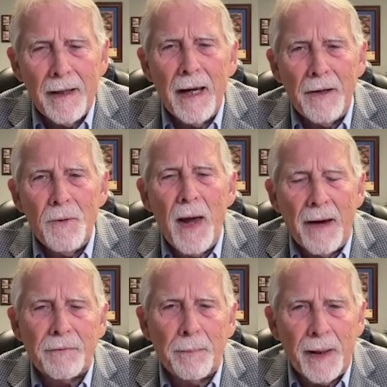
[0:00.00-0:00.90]
and you
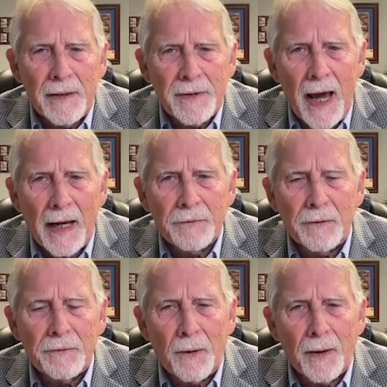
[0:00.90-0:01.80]
have to pay
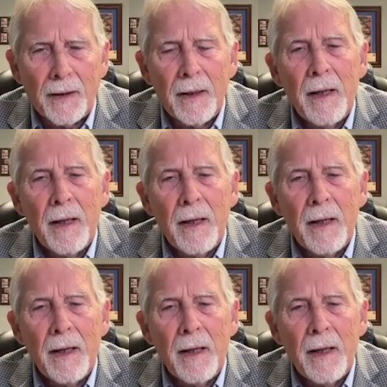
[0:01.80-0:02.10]
taxes on it.